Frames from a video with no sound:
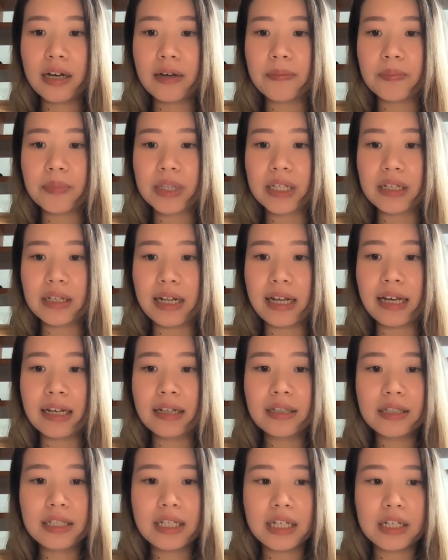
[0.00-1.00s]
The
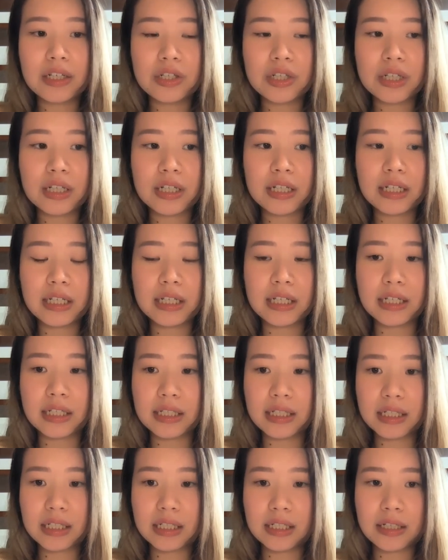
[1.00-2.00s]
annotation
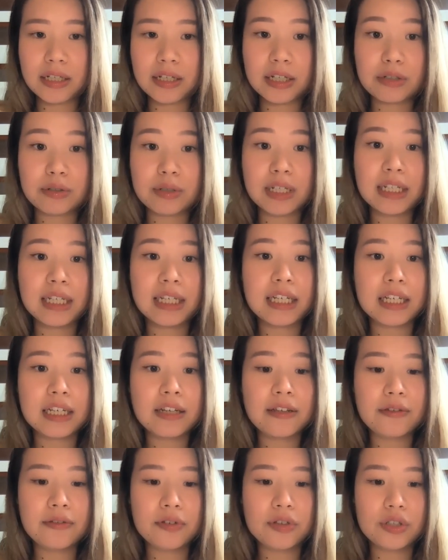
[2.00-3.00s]
is really good